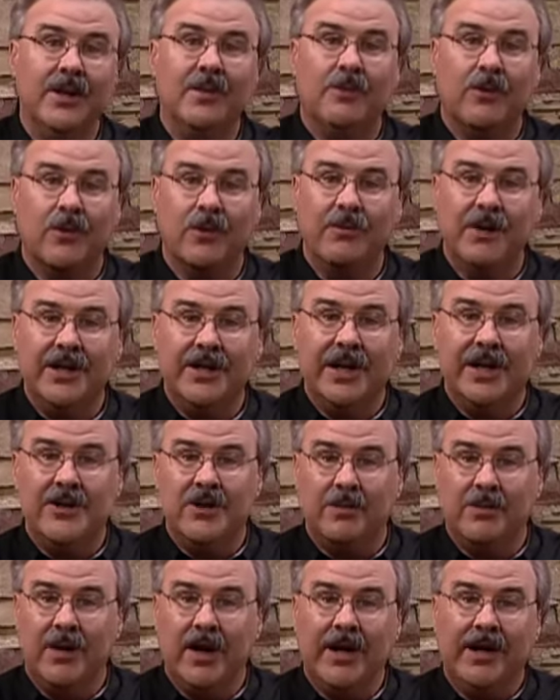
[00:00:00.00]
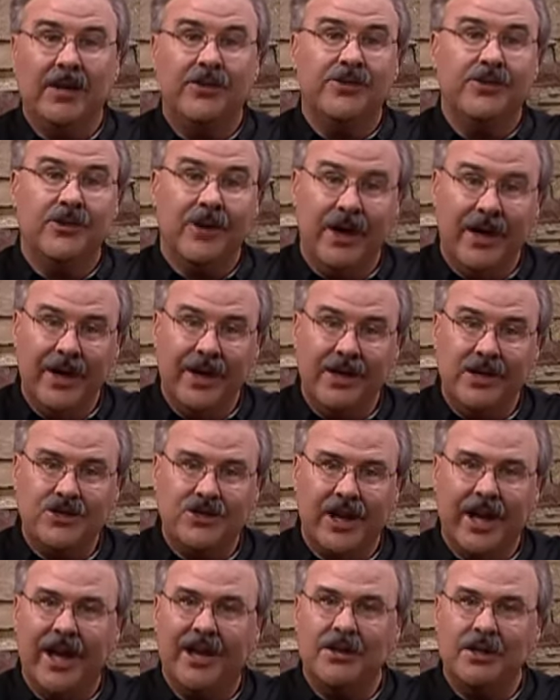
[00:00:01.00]
more money in your pocket through
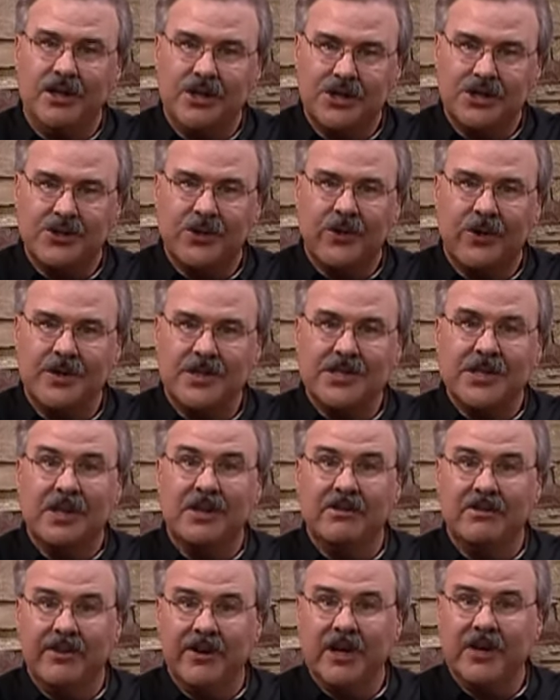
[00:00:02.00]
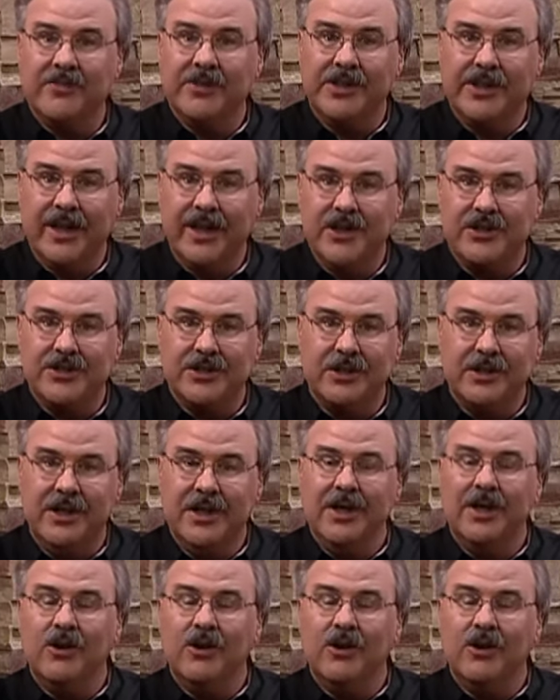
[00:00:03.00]
age and source verification.